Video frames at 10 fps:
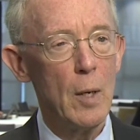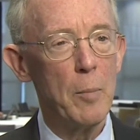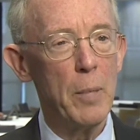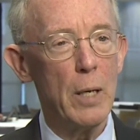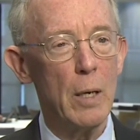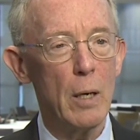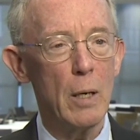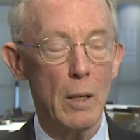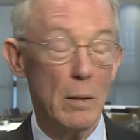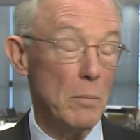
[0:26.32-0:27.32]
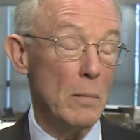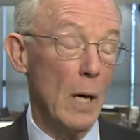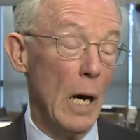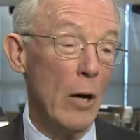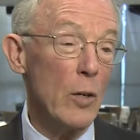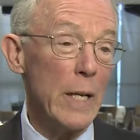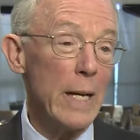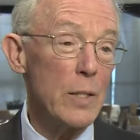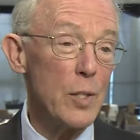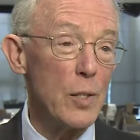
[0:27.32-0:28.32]
But our
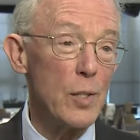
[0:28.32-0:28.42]
analysis